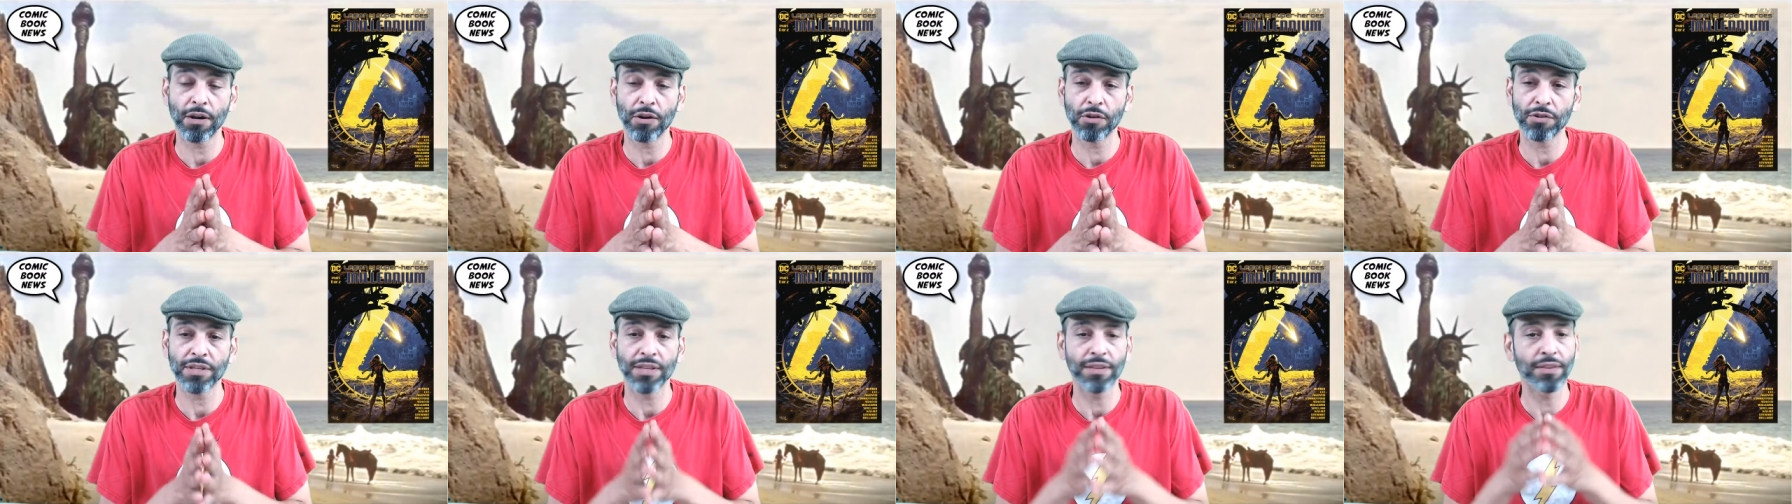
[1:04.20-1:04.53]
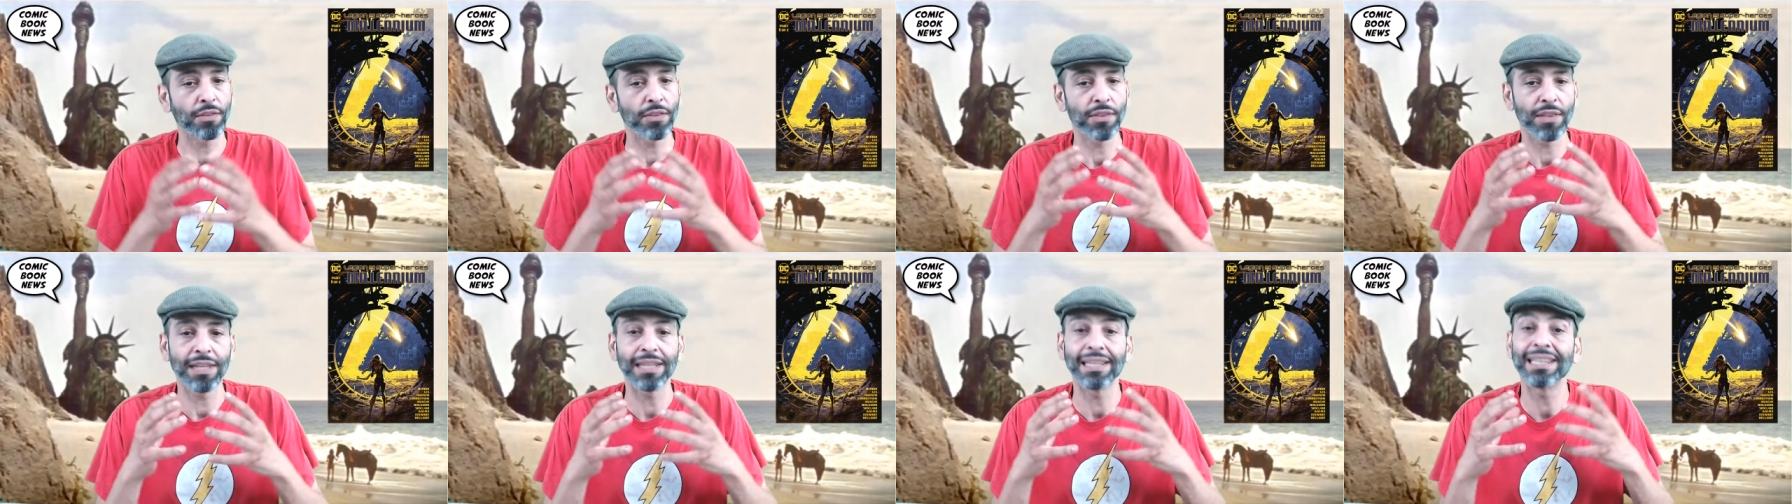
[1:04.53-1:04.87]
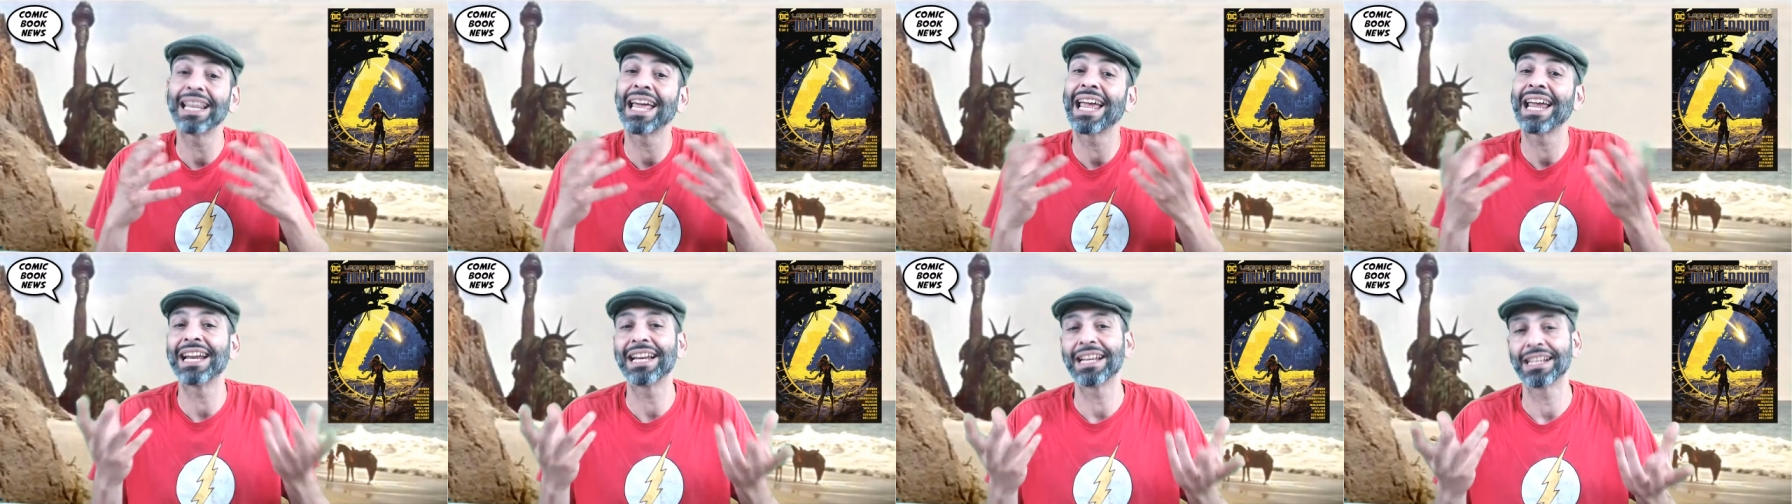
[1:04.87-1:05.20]
and the
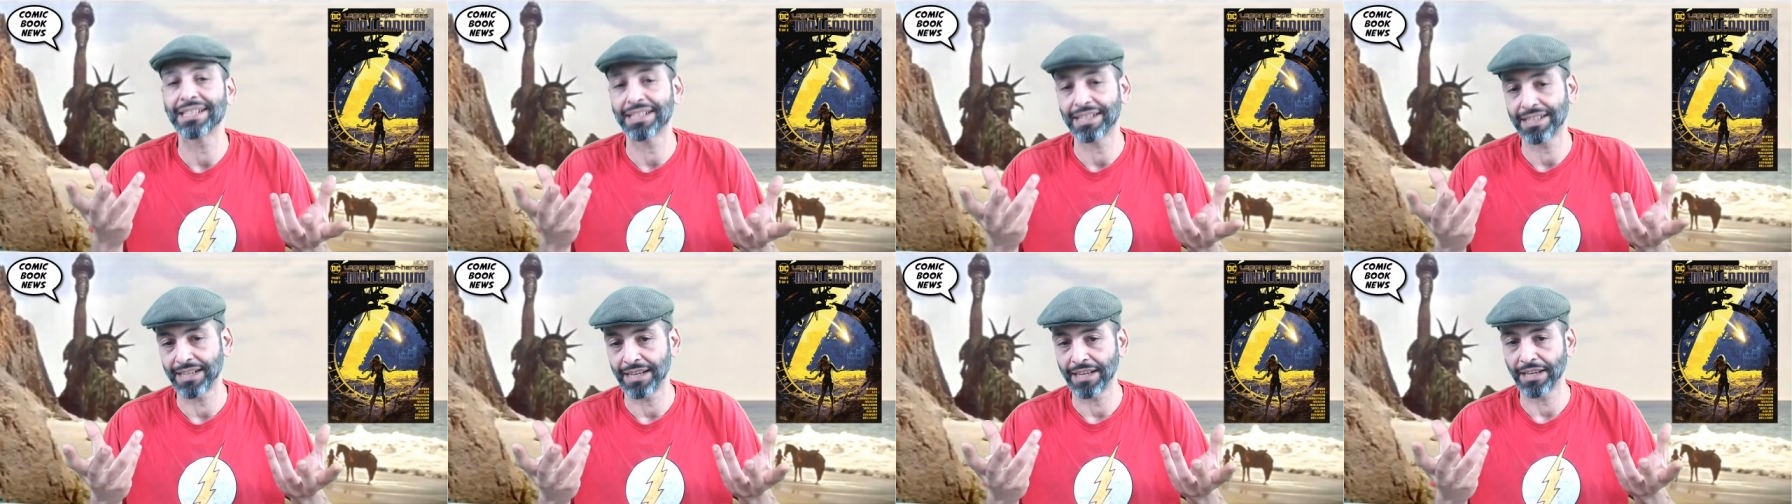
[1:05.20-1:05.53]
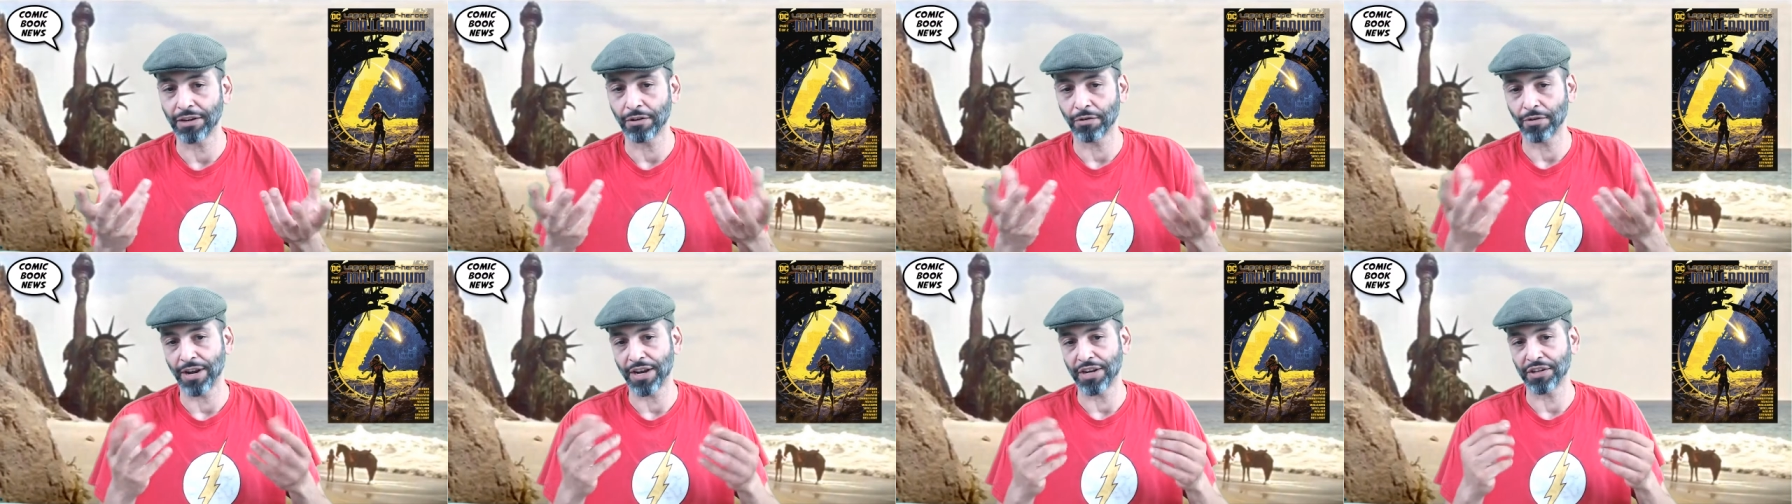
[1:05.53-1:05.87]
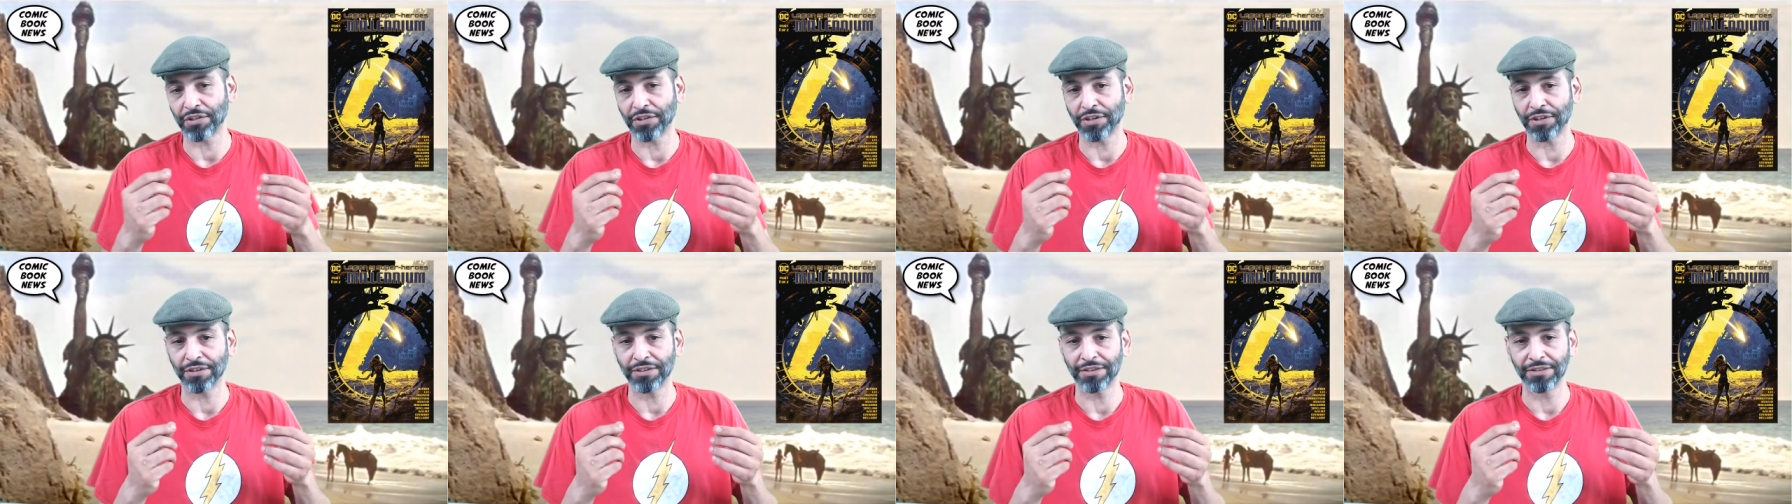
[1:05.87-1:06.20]
latest
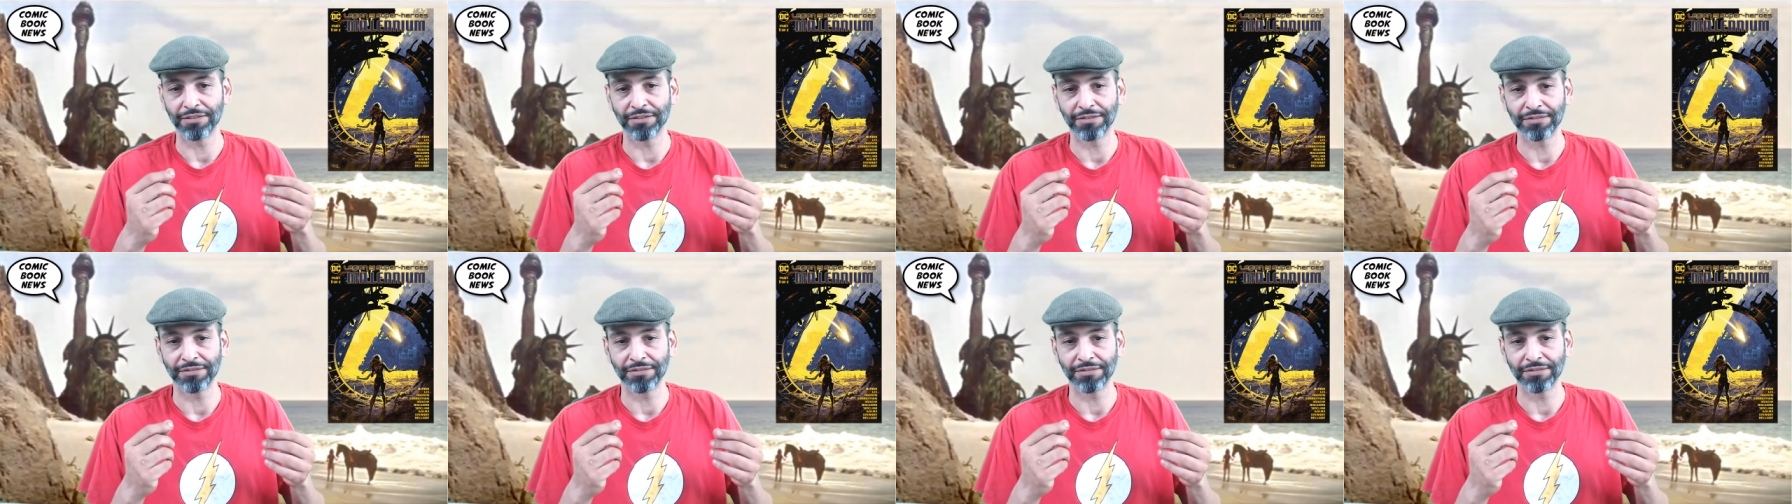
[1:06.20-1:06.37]
iteration